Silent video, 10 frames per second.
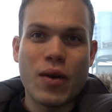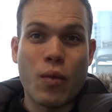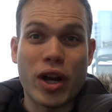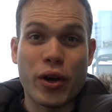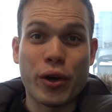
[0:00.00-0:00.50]

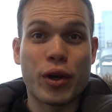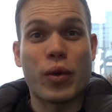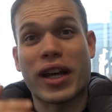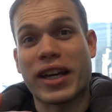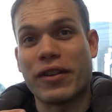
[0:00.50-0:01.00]
what I earn,
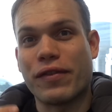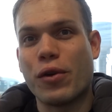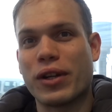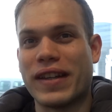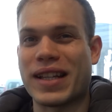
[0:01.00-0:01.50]
what I can
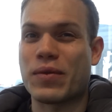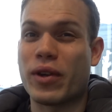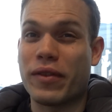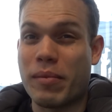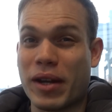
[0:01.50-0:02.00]
afford, and that's one
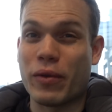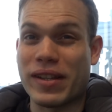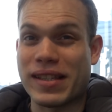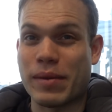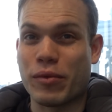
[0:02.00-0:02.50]
of the main
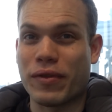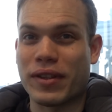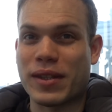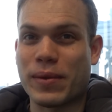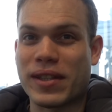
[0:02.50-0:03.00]
reasons I'm moving
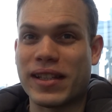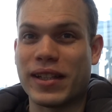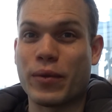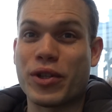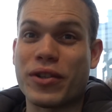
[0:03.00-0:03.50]
to
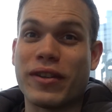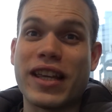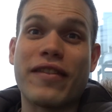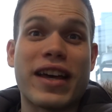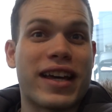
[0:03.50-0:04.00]
Switzerland, which on
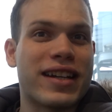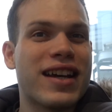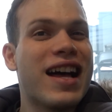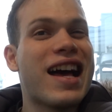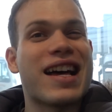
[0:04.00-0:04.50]
the other hand
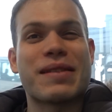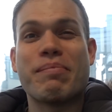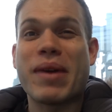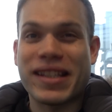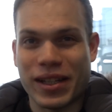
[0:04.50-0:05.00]
has
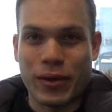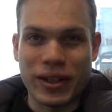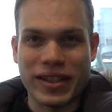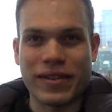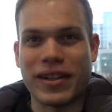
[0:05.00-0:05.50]
amazing
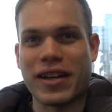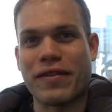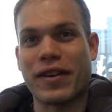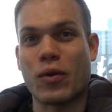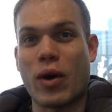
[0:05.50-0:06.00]
quality of
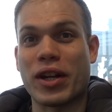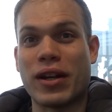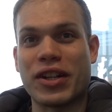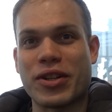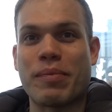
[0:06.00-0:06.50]
life. And why don't
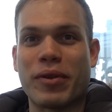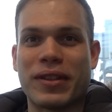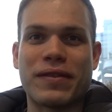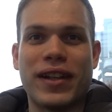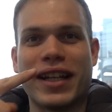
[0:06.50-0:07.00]
I jump on
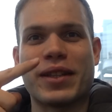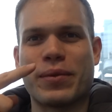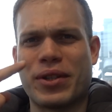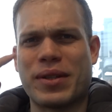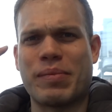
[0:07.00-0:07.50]
this flight,
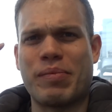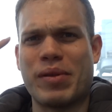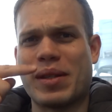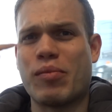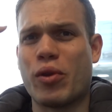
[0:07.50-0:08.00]
which is
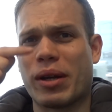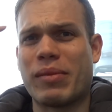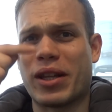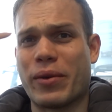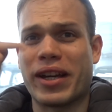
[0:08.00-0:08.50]
busy boarding
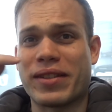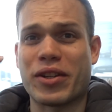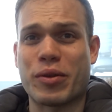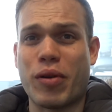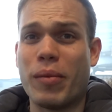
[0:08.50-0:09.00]
by the way, so I
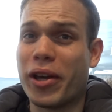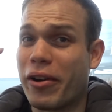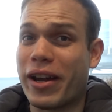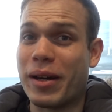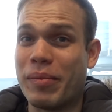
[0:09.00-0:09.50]
should probably
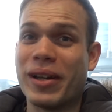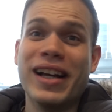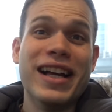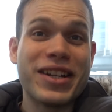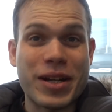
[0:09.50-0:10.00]
hurry up,
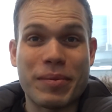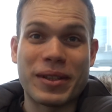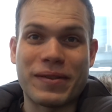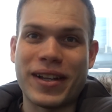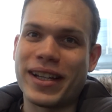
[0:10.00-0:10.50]
jump on
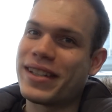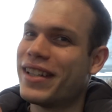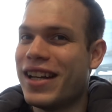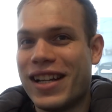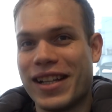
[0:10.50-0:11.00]
this flight.
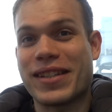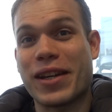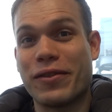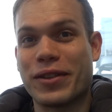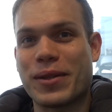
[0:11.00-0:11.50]
Let's head
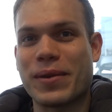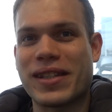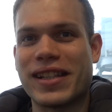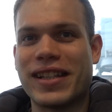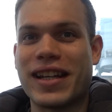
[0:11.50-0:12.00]
over to
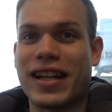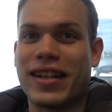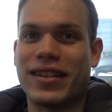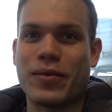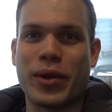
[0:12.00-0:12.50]
Switzerland, and
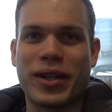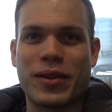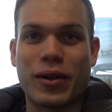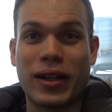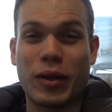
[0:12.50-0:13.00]
then we can
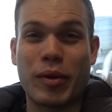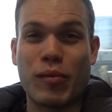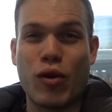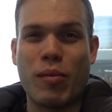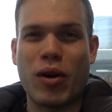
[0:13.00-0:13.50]
talk a little bit
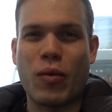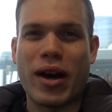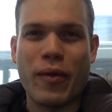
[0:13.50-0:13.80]
more about why I